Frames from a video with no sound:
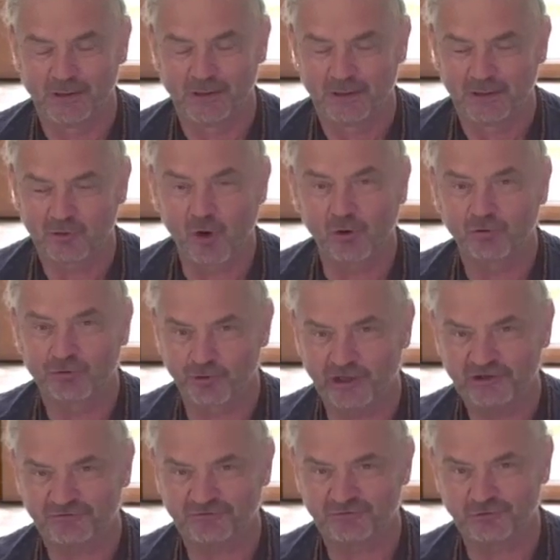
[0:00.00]

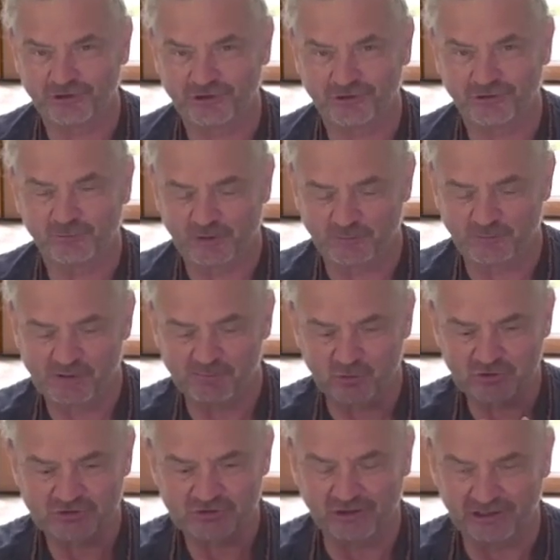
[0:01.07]
concrete for you a bit more
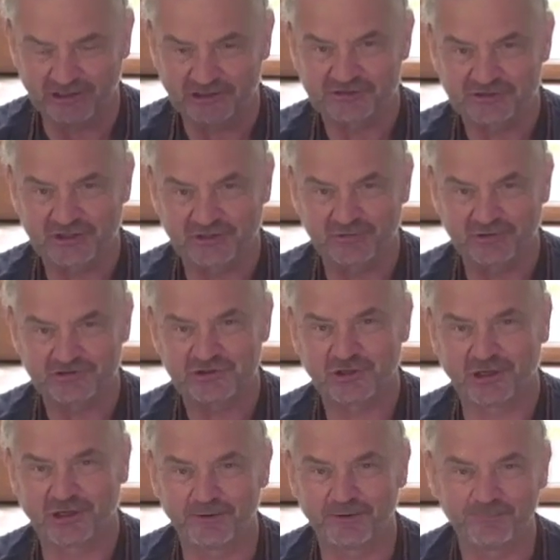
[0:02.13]
solid so that
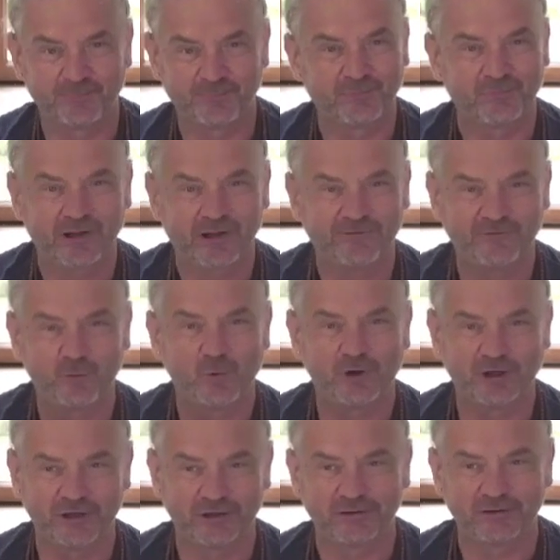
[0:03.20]
um, if you want
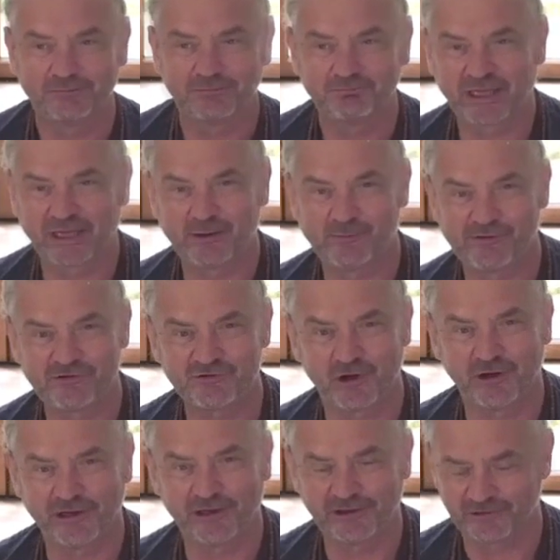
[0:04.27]
to play with
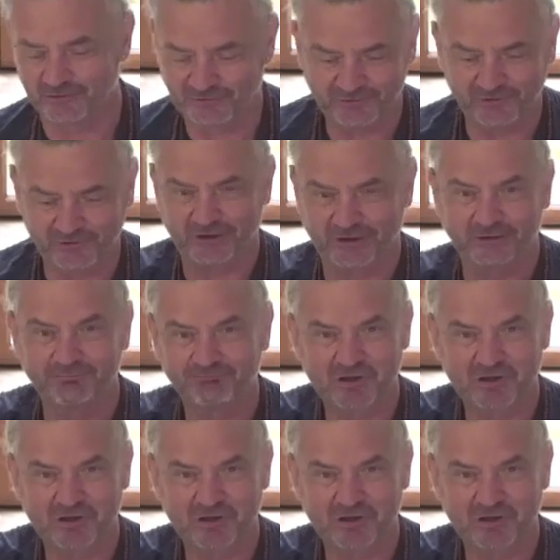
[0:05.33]
triangle you've got a,